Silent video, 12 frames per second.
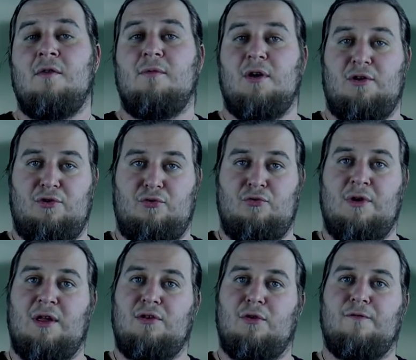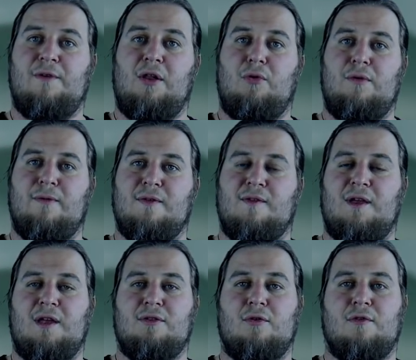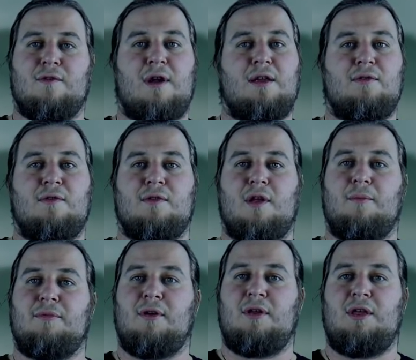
where you and your fellow investigators try to stop the